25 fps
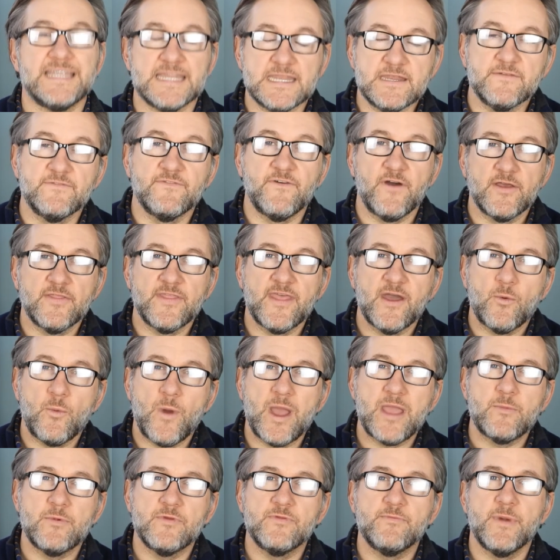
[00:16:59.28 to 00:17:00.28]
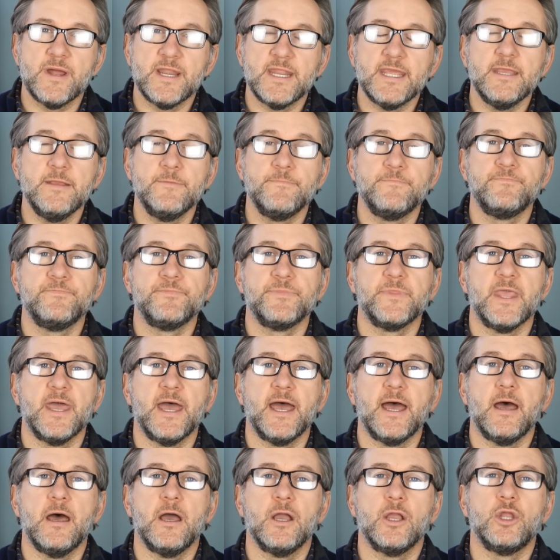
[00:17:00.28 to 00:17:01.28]
didn't find their way with money,
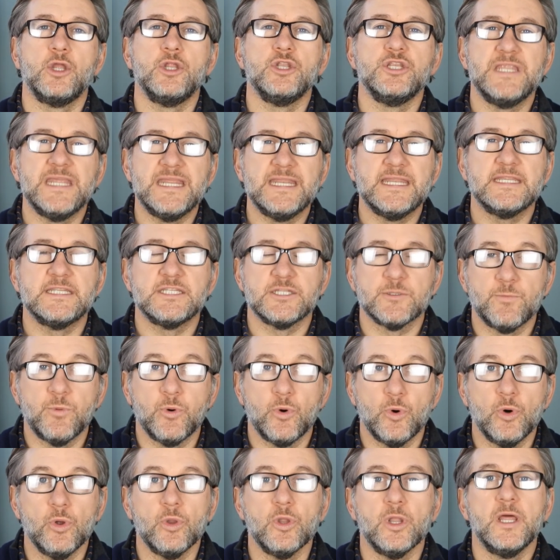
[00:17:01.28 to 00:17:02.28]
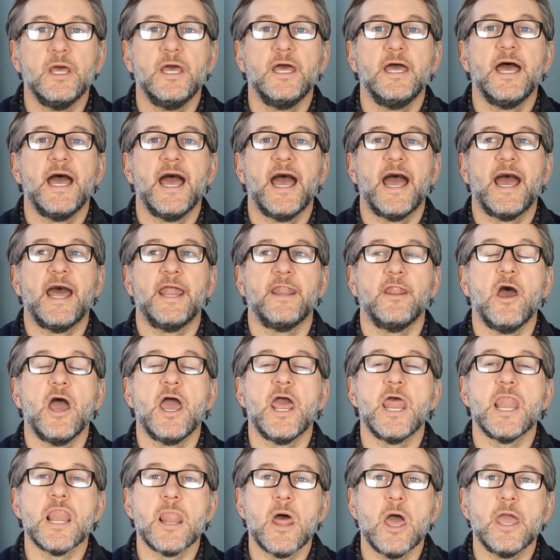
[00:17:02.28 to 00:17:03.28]
needed support, and
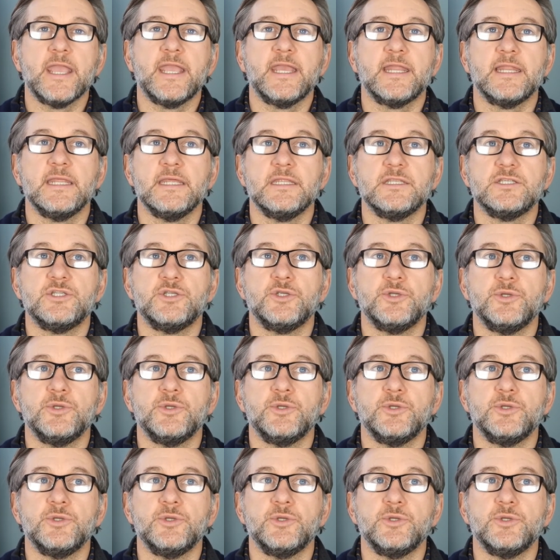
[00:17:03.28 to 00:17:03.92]
I liken it